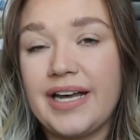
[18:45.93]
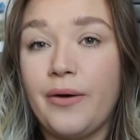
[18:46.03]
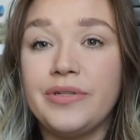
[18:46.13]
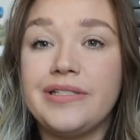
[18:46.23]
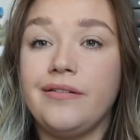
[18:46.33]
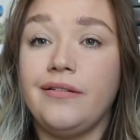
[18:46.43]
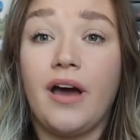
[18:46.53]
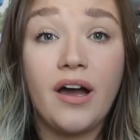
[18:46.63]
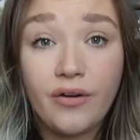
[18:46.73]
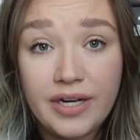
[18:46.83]
I was
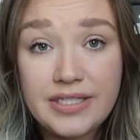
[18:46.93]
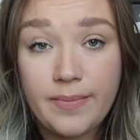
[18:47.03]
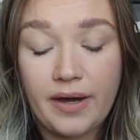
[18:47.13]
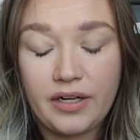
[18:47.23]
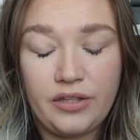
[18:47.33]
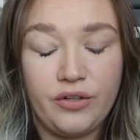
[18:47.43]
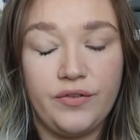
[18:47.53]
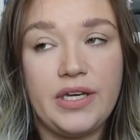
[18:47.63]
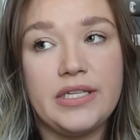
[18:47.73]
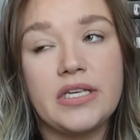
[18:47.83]
not crazy about either
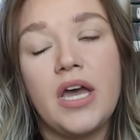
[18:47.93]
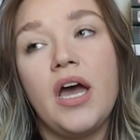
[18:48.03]
of these.